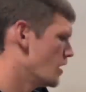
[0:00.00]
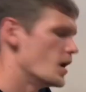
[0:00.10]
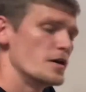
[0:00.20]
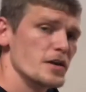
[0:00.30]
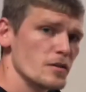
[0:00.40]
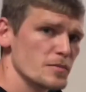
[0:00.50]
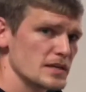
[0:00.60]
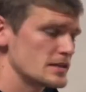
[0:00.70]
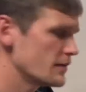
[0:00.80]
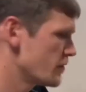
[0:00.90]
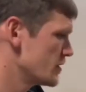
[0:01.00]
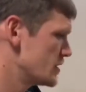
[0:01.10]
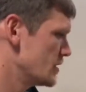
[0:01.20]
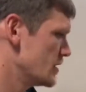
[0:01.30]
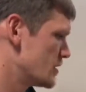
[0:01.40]
Another big
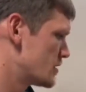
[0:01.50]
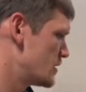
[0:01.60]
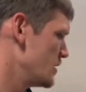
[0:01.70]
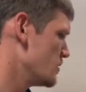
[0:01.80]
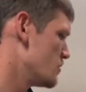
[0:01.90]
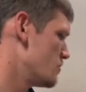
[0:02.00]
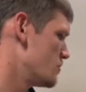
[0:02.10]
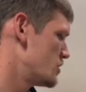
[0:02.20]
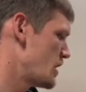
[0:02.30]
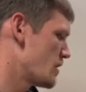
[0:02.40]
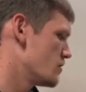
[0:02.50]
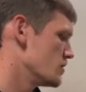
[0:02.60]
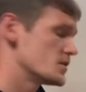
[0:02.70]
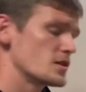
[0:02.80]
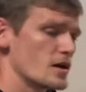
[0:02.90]
difference in the steel shackle
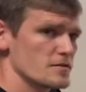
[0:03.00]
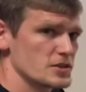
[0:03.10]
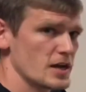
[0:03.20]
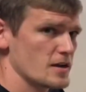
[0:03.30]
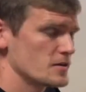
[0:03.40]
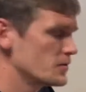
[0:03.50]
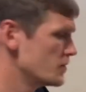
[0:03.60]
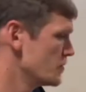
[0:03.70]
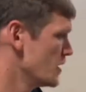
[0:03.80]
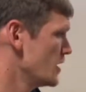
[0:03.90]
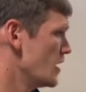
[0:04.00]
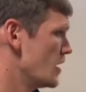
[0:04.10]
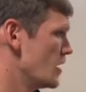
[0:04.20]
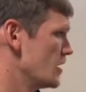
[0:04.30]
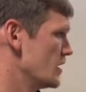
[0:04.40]
and the soft shackle
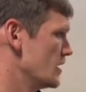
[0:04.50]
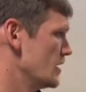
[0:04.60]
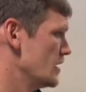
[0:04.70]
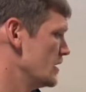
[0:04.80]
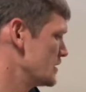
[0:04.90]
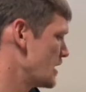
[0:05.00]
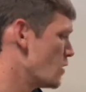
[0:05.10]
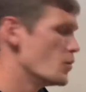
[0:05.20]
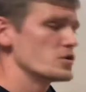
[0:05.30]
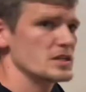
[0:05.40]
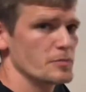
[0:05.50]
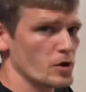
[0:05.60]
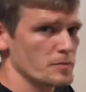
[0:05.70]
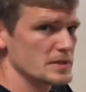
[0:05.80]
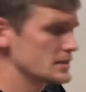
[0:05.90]
is how
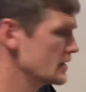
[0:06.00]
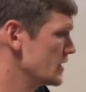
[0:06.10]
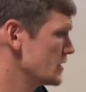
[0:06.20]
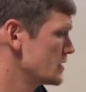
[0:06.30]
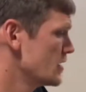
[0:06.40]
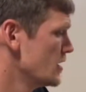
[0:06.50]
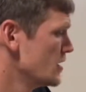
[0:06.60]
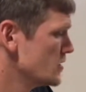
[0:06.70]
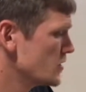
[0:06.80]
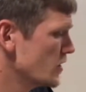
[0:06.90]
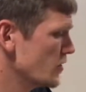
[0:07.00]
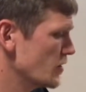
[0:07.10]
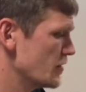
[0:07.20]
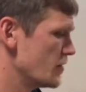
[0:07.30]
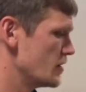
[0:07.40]
multi-purpose it is.
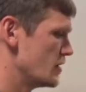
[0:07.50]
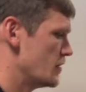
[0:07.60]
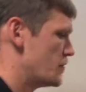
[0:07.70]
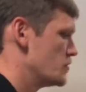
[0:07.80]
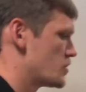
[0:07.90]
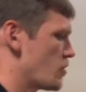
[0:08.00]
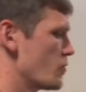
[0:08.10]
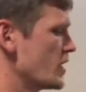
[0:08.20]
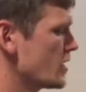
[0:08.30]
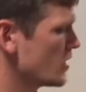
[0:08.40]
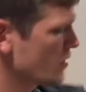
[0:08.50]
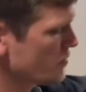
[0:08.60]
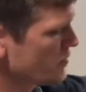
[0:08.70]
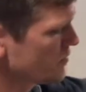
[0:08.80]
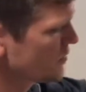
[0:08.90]
So if you start rigging
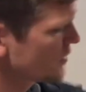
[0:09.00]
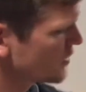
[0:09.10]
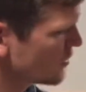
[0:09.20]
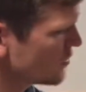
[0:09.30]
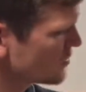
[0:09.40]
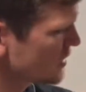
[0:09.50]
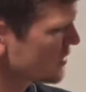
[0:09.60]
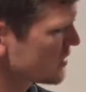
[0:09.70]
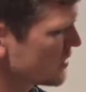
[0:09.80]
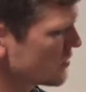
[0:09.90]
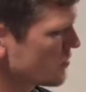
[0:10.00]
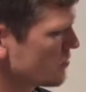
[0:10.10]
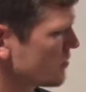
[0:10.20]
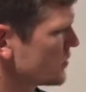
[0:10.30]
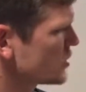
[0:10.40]
up, using a steel
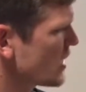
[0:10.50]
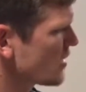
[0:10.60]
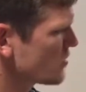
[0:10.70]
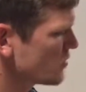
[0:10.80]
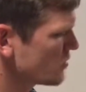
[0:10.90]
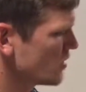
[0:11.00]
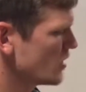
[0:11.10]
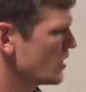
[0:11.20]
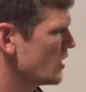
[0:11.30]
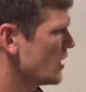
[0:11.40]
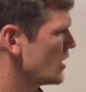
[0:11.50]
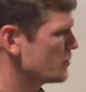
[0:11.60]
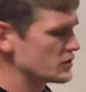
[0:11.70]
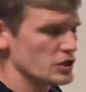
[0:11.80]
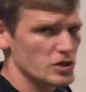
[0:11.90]
shackle
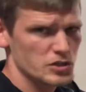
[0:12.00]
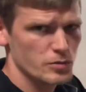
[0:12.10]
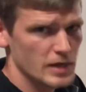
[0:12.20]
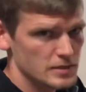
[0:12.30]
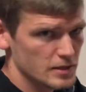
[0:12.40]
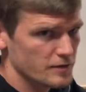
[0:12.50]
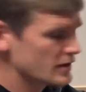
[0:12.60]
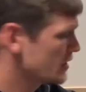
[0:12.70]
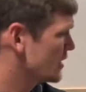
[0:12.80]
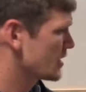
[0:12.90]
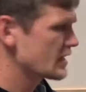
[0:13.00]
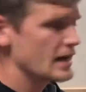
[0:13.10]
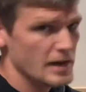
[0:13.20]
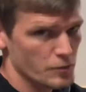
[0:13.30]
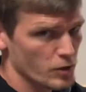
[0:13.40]
to hook two ends of a
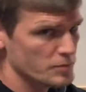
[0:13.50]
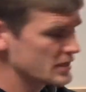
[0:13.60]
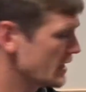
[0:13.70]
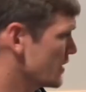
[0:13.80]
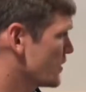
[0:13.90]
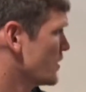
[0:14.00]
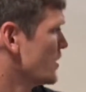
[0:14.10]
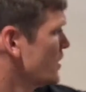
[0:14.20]
kinetic rope together,